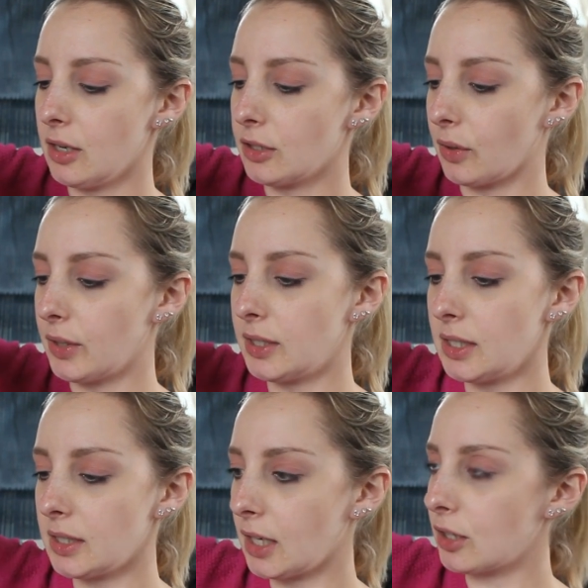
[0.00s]
So this
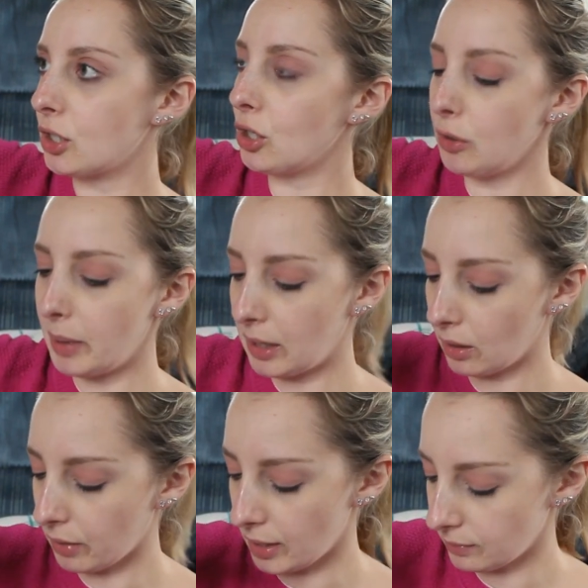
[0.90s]
is like the tubing.
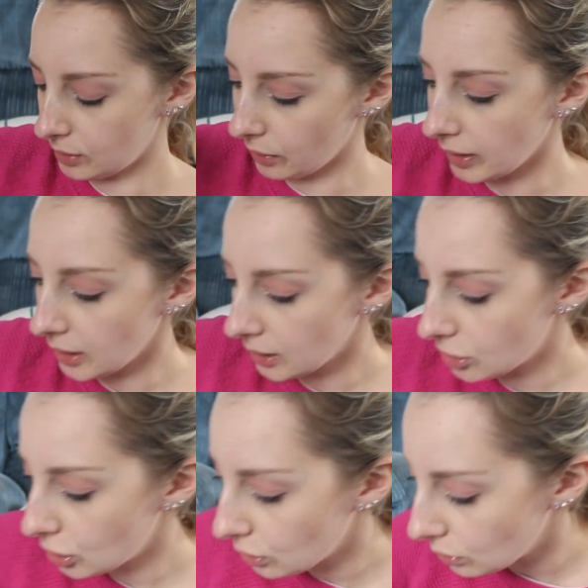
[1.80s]
Okay, so I need
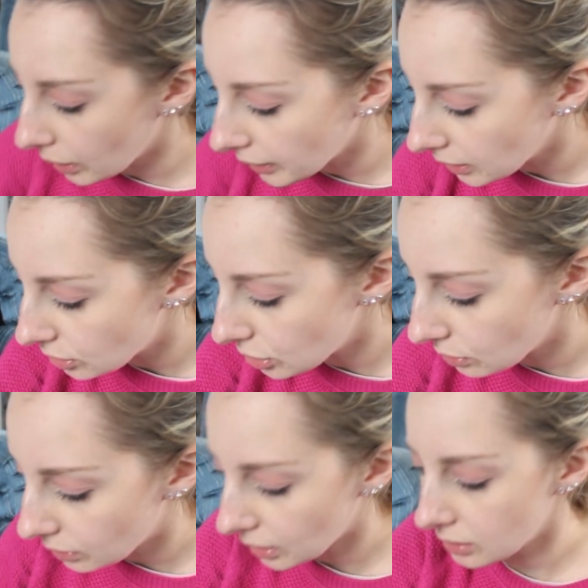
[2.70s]
two, I need
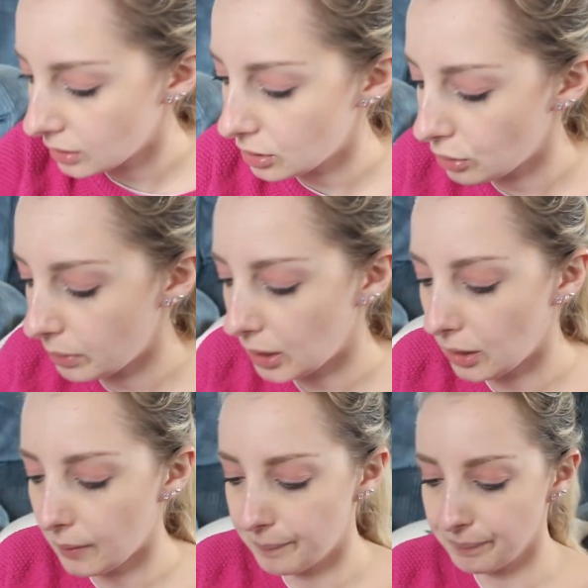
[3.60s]
two pieces of tubing here.